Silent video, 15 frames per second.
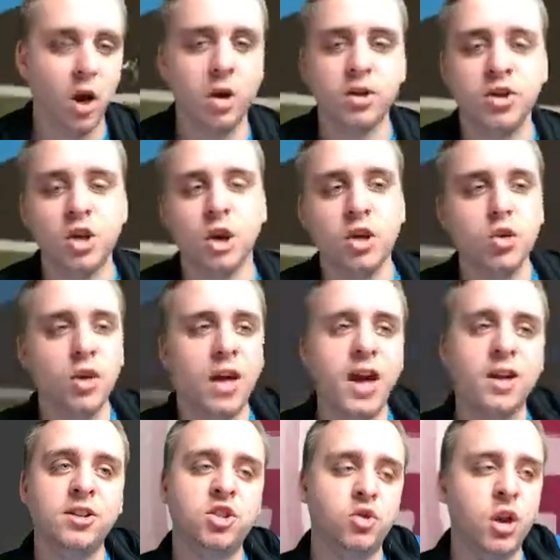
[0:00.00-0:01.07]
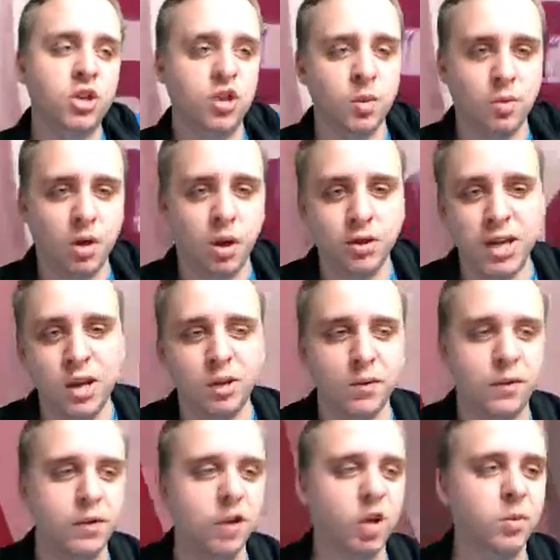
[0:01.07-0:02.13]
And also, you can't stretch the ball
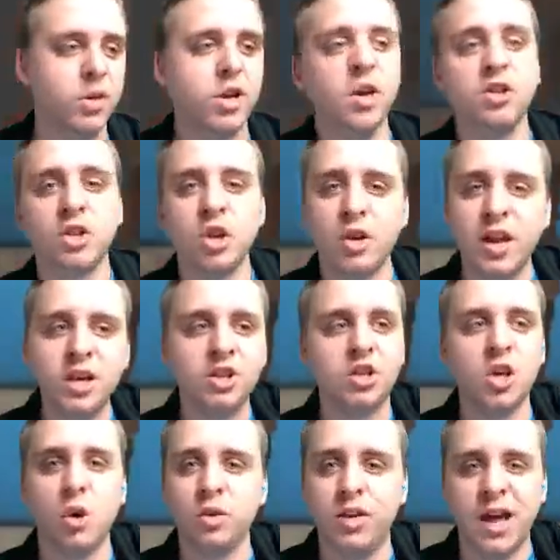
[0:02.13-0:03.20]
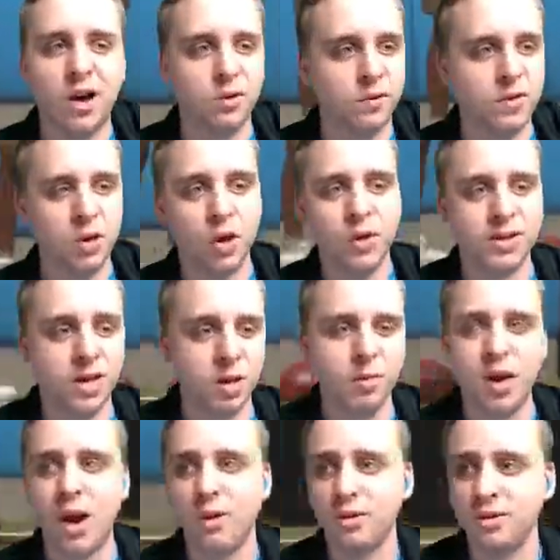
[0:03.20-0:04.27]
down the field because there is no downfield. It's
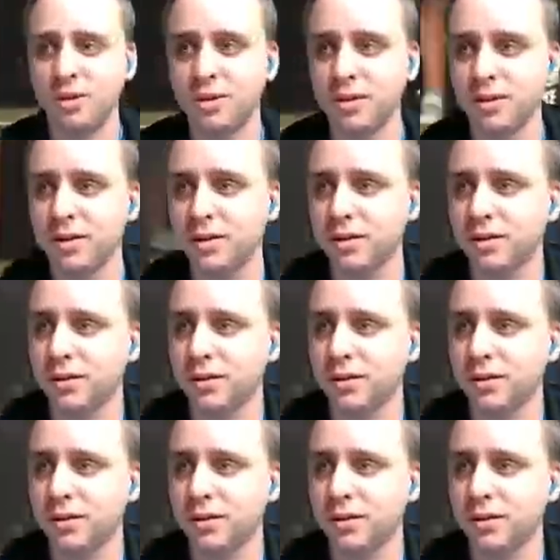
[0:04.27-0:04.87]
out of bounds.